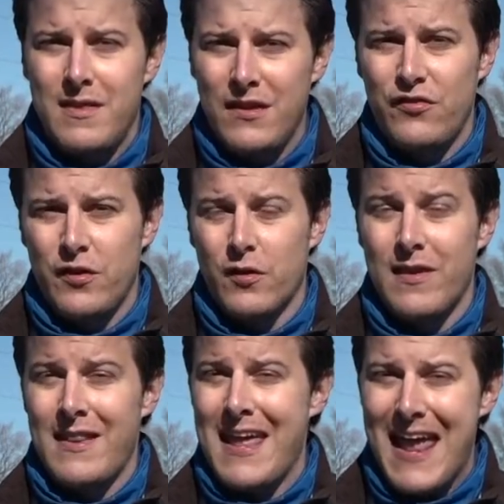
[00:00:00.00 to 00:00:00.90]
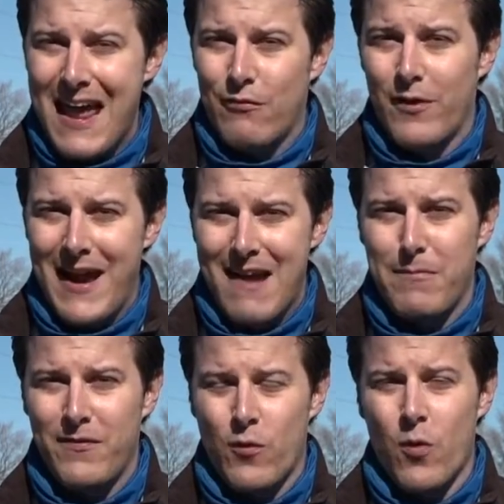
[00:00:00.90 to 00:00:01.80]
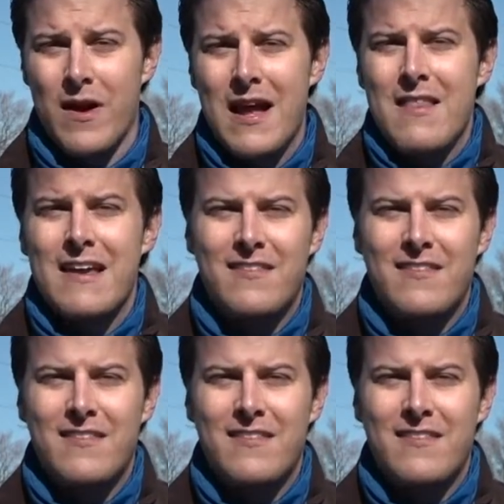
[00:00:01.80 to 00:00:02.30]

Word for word: this year than they ever had before,